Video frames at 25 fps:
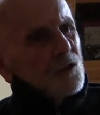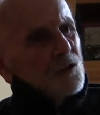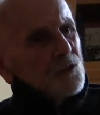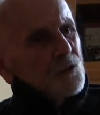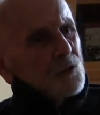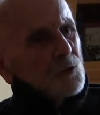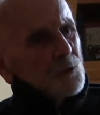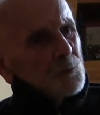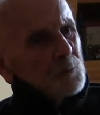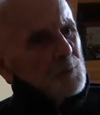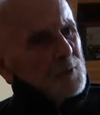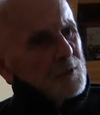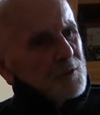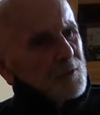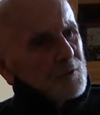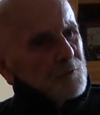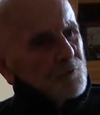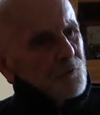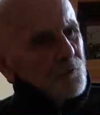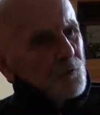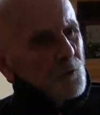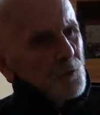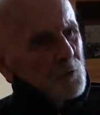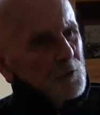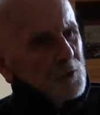You will be the
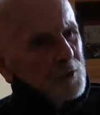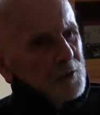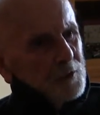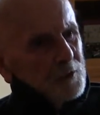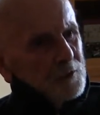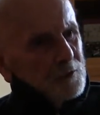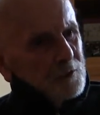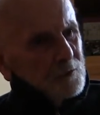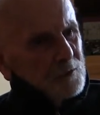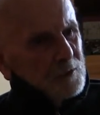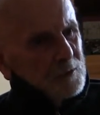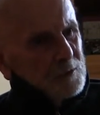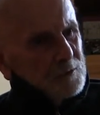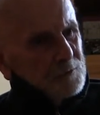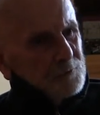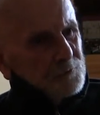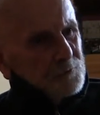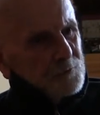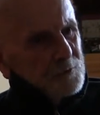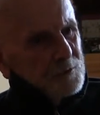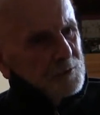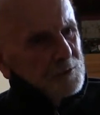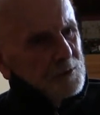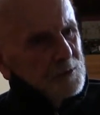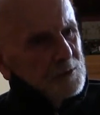4
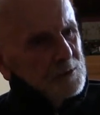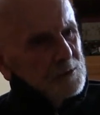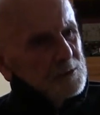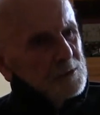aircraft,